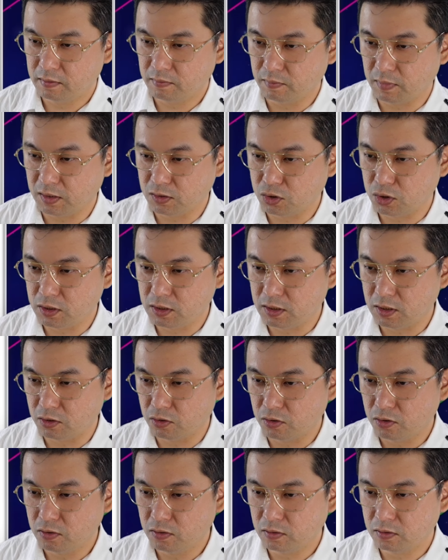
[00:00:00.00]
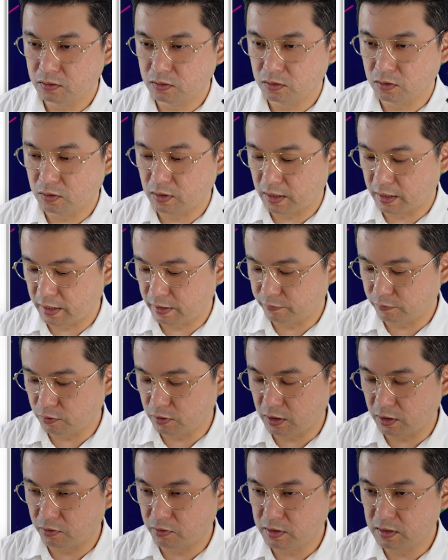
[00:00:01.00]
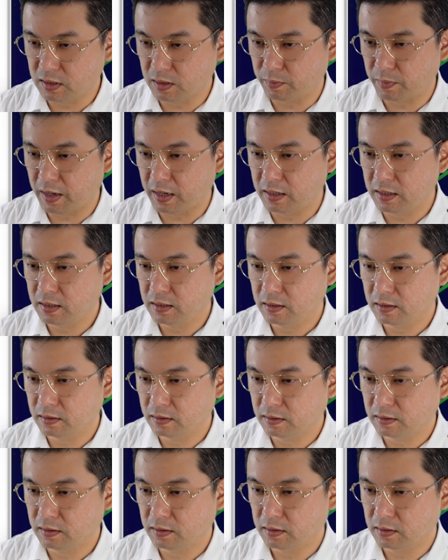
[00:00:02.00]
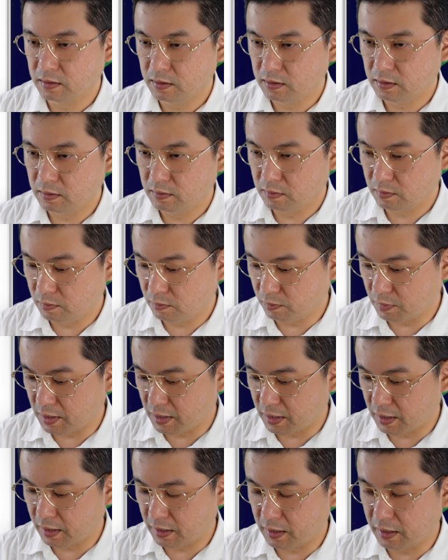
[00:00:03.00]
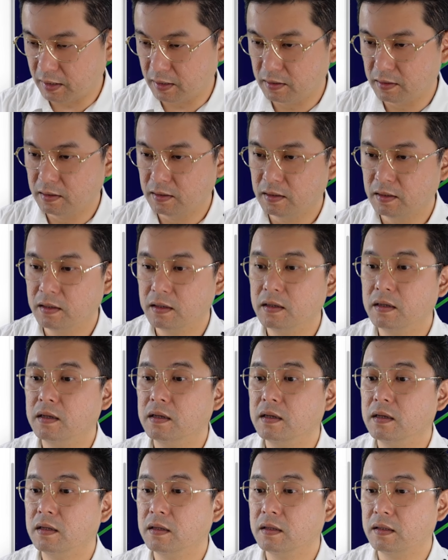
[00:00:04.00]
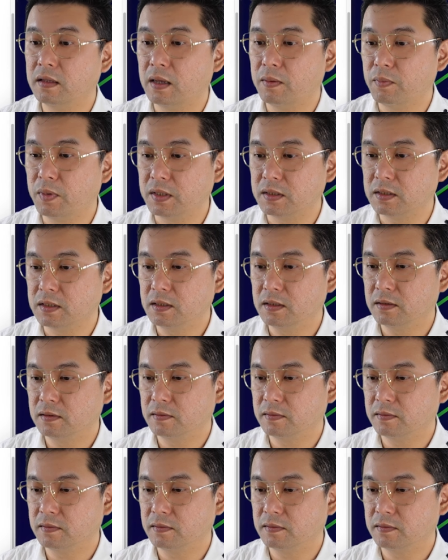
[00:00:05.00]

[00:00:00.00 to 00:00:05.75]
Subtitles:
Margin 0, so I have to increase the padding by 10 pixel.